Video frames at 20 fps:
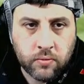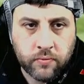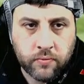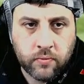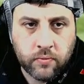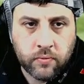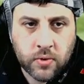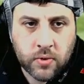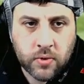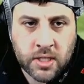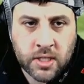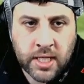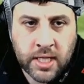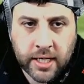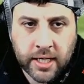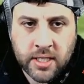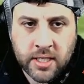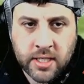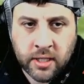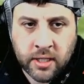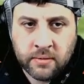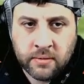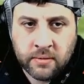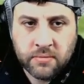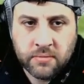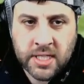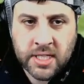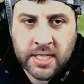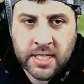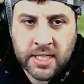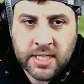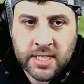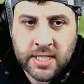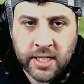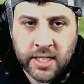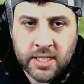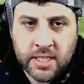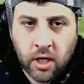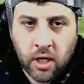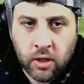Sexton sees that there's
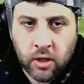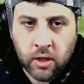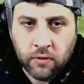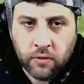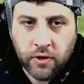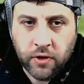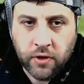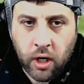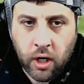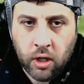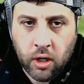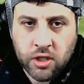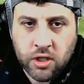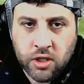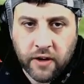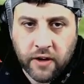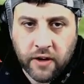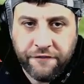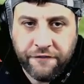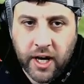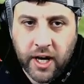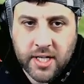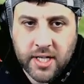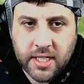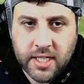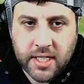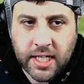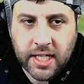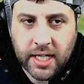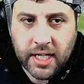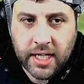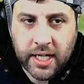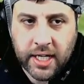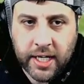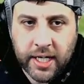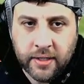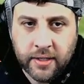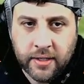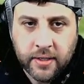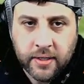not an awful lot on, so fires a kick
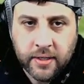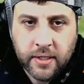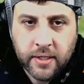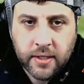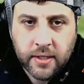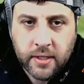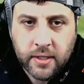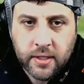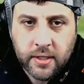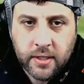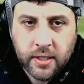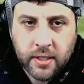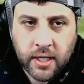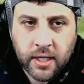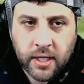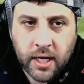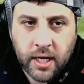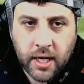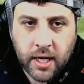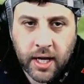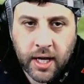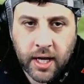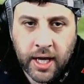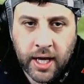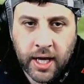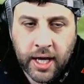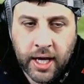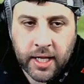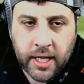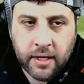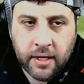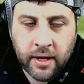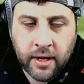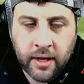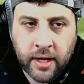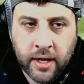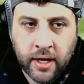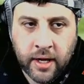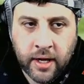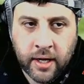in. And
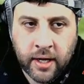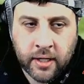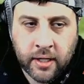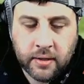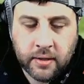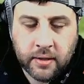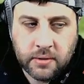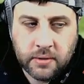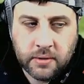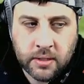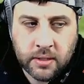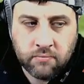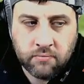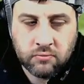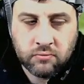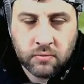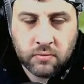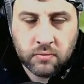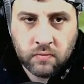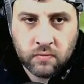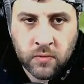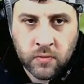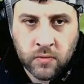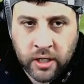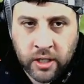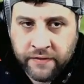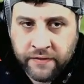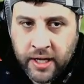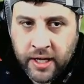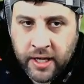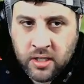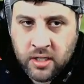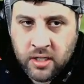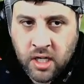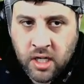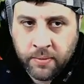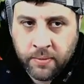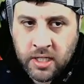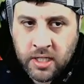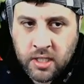no advantage come
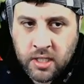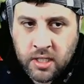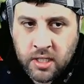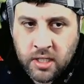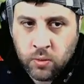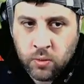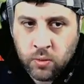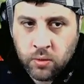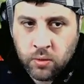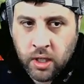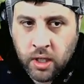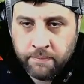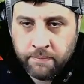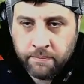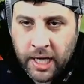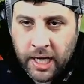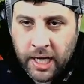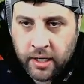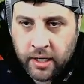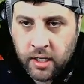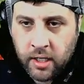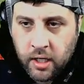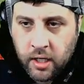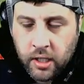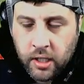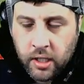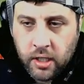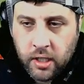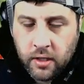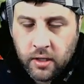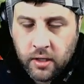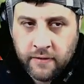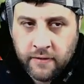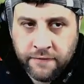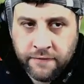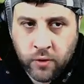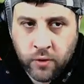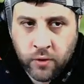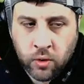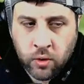in, so we will come back
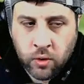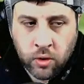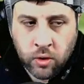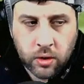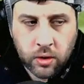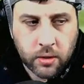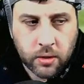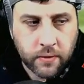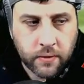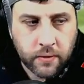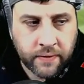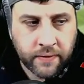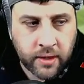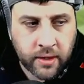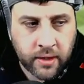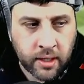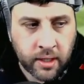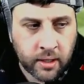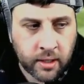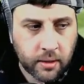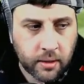for the